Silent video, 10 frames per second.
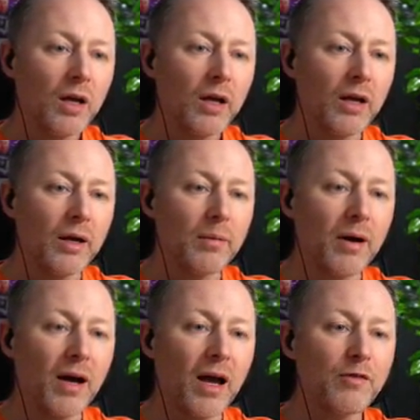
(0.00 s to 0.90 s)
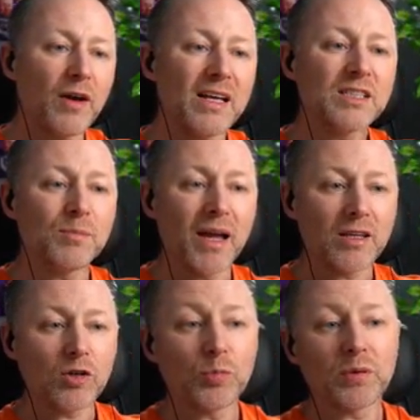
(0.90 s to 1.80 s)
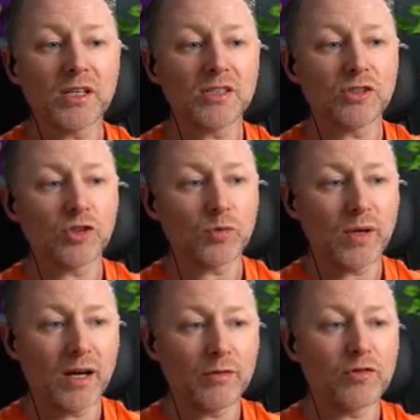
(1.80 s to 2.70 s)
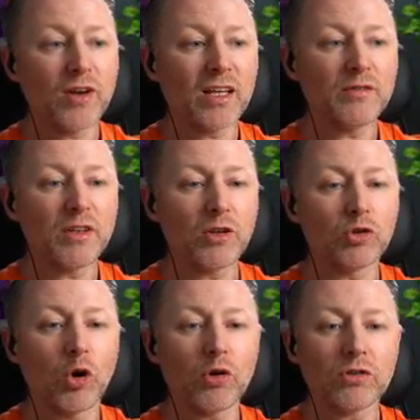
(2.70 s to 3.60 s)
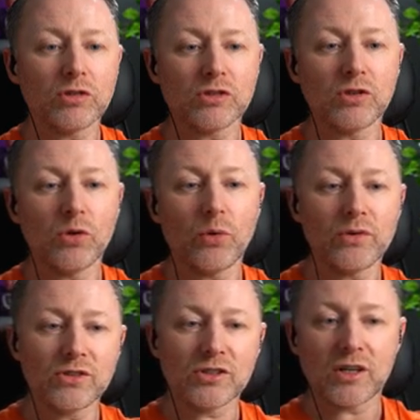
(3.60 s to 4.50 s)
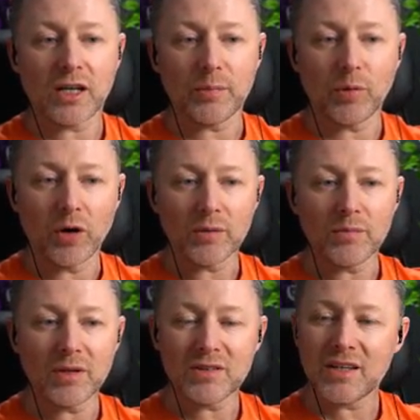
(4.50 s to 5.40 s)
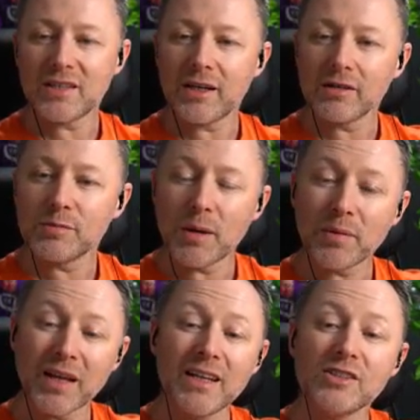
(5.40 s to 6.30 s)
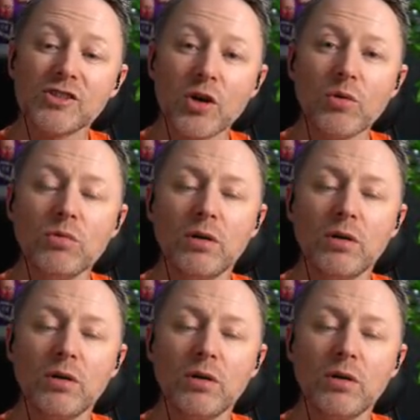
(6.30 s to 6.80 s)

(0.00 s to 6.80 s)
if it is medical, please ensure we have relevant doctor's notes and appointment details. Remember that in school?